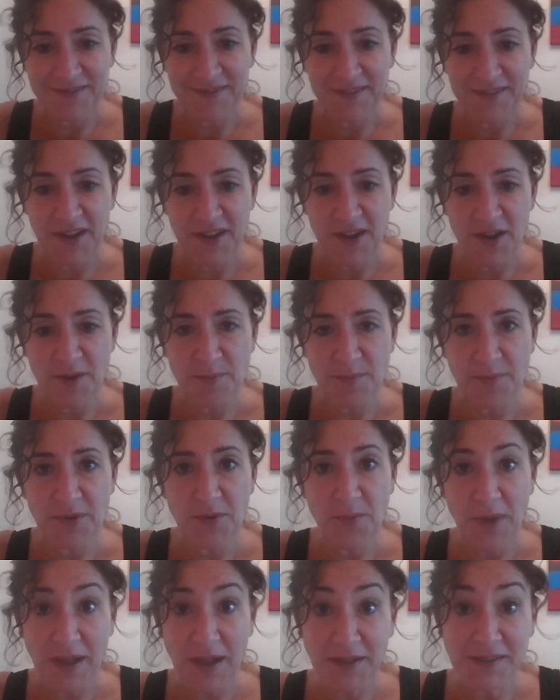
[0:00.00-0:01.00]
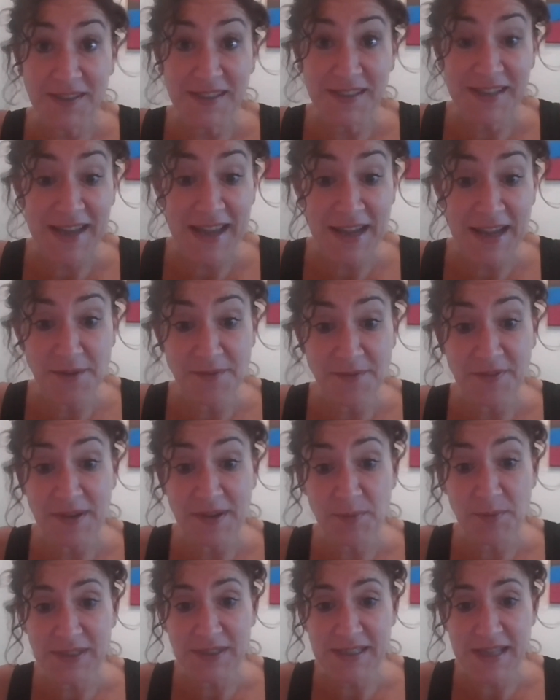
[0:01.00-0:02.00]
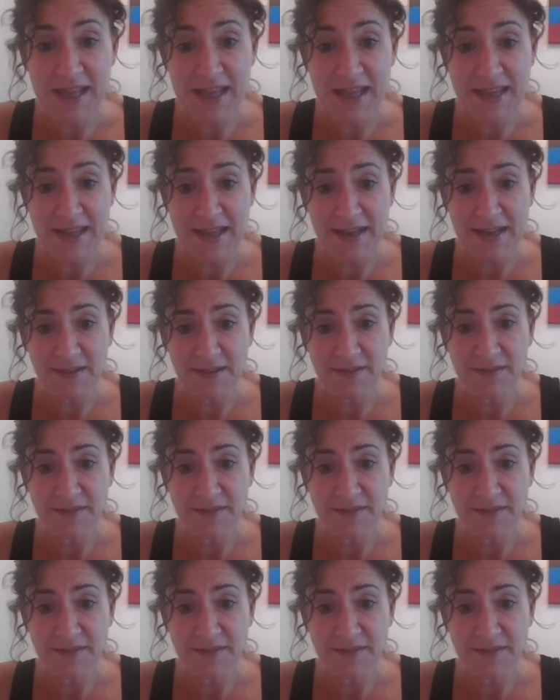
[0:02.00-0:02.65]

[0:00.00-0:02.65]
I hope you're well today, if anybody's there yet.